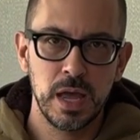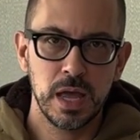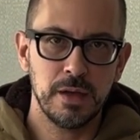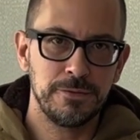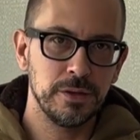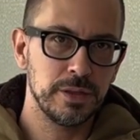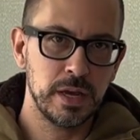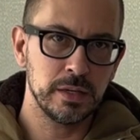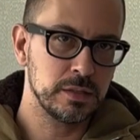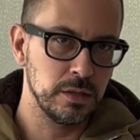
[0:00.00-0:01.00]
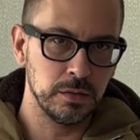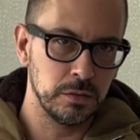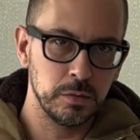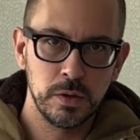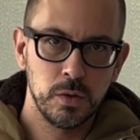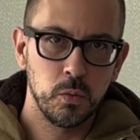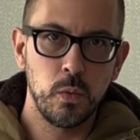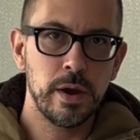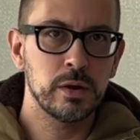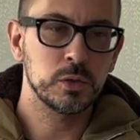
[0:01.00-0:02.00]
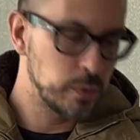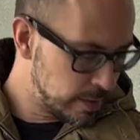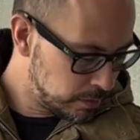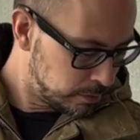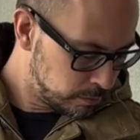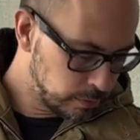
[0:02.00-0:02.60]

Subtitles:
I feel that it still wears well